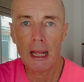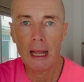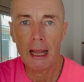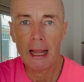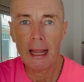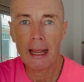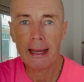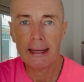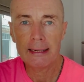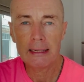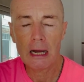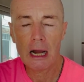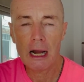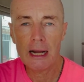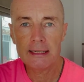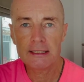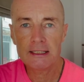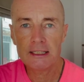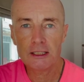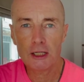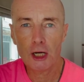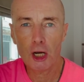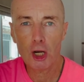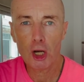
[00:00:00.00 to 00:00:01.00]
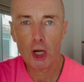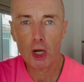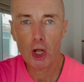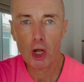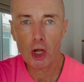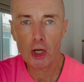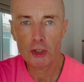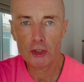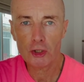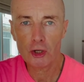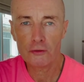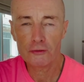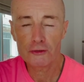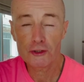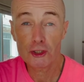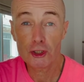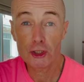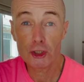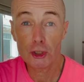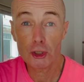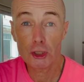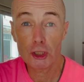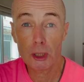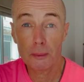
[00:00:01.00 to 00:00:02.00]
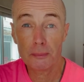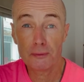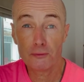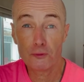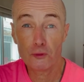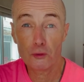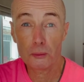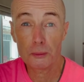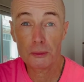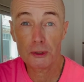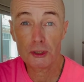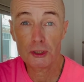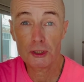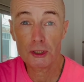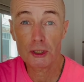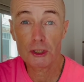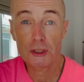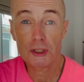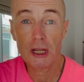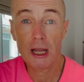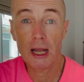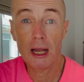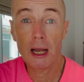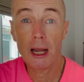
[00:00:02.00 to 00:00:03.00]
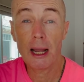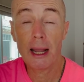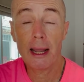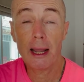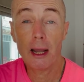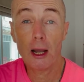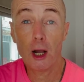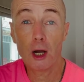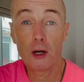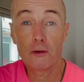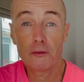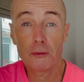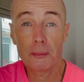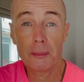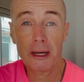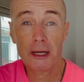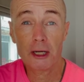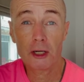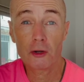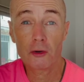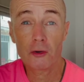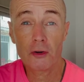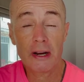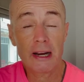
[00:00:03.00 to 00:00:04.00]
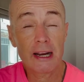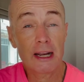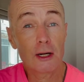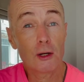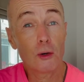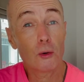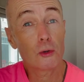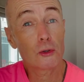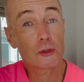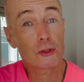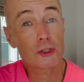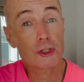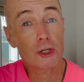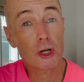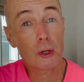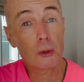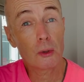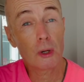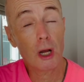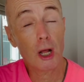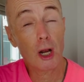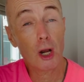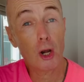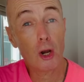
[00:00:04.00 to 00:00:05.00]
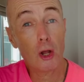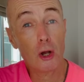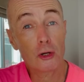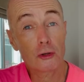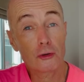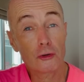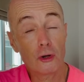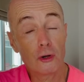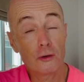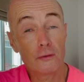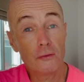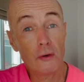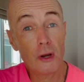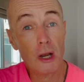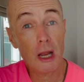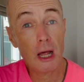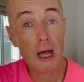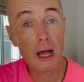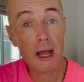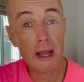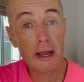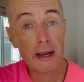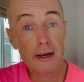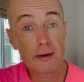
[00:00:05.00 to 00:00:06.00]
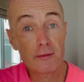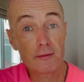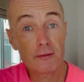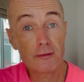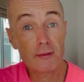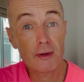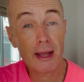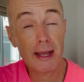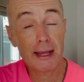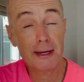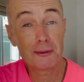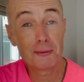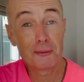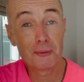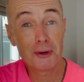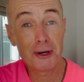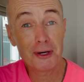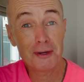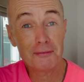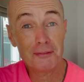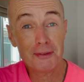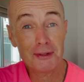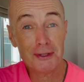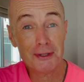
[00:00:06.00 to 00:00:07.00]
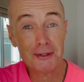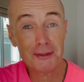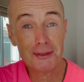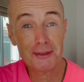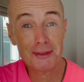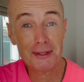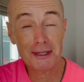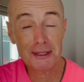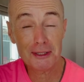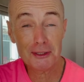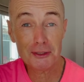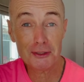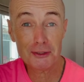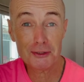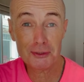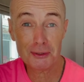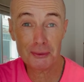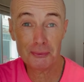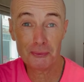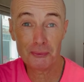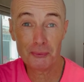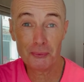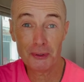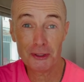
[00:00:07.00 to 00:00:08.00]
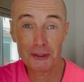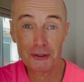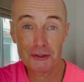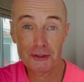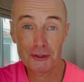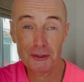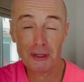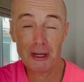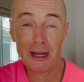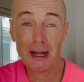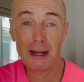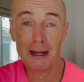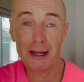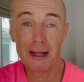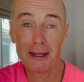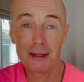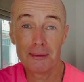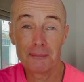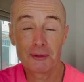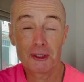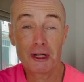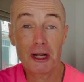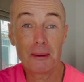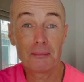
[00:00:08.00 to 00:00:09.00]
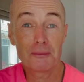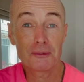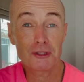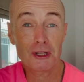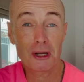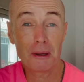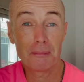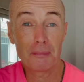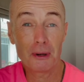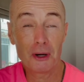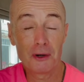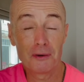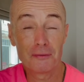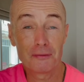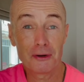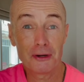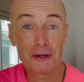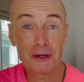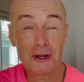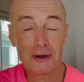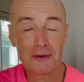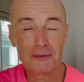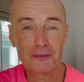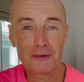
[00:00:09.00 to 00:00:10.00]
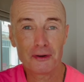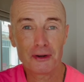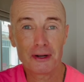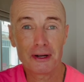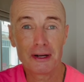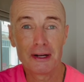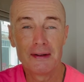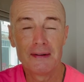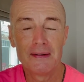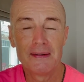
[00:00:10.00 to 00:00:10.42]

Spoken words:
And I did a lot of studio performances over my career, also a lot of live. And one of the things which comes up over and over